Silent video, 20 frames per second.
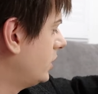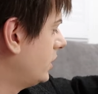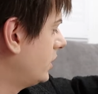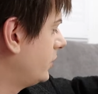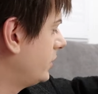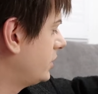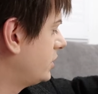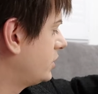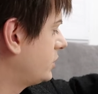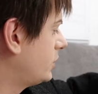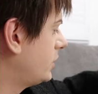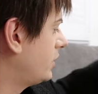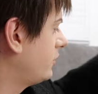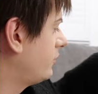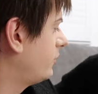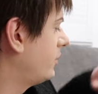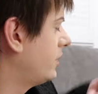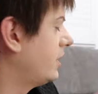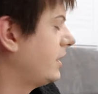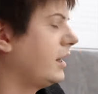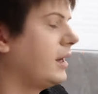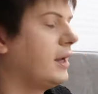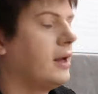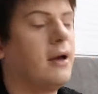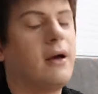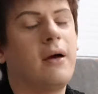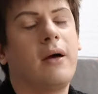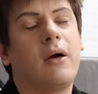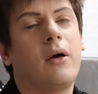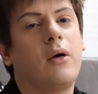one, which is one of my
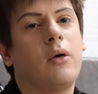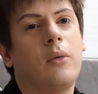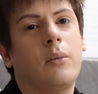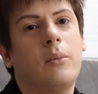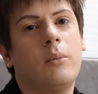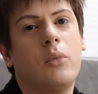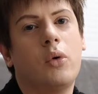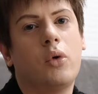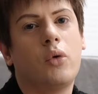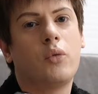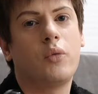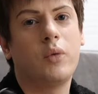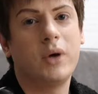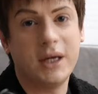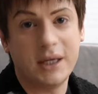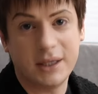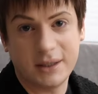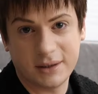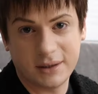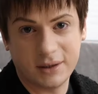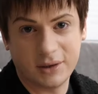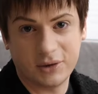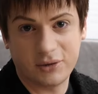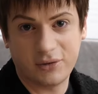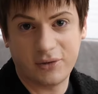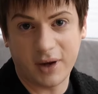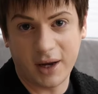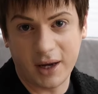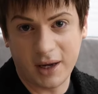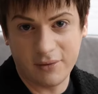more recent
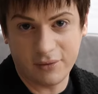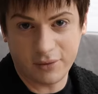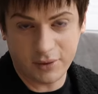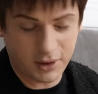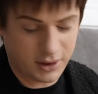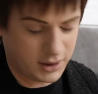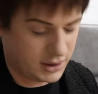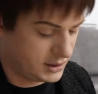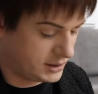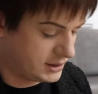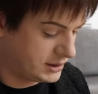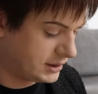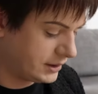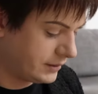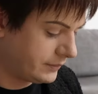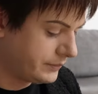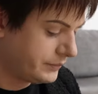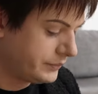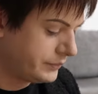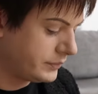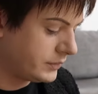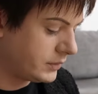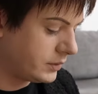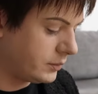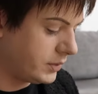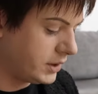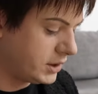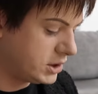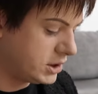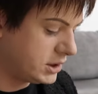favorites,
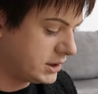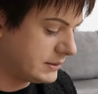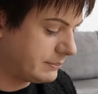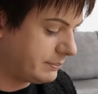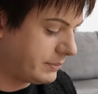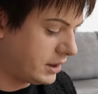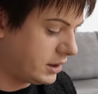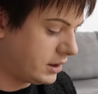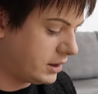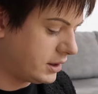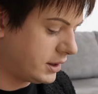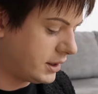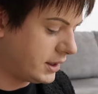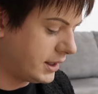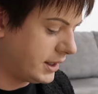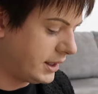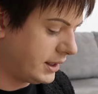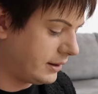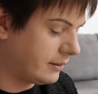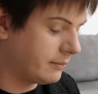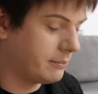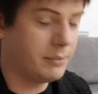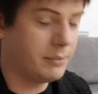which is by